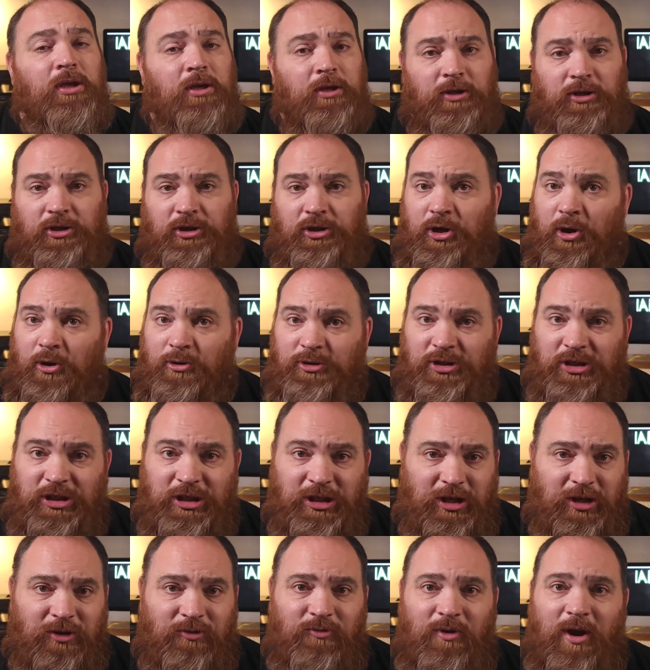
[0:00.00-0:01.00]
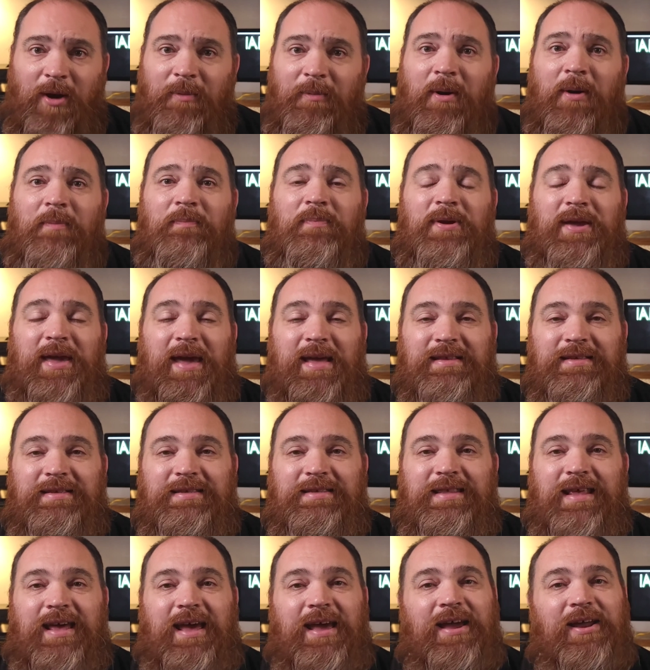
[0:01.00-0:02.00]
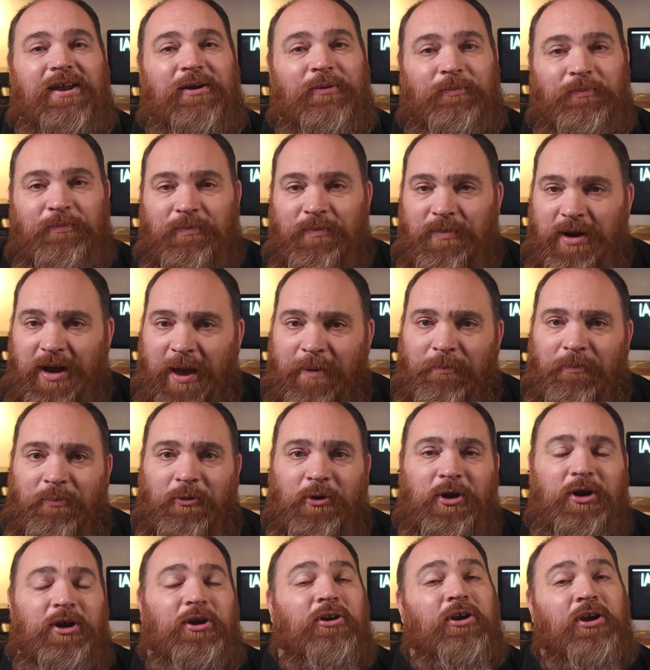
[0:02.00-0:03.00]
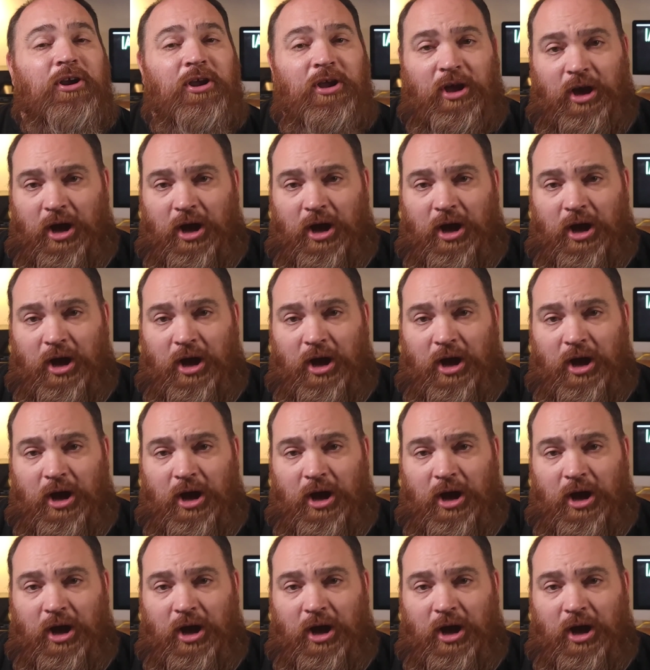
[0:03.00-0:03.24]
You know, she can rub up against that net breeder.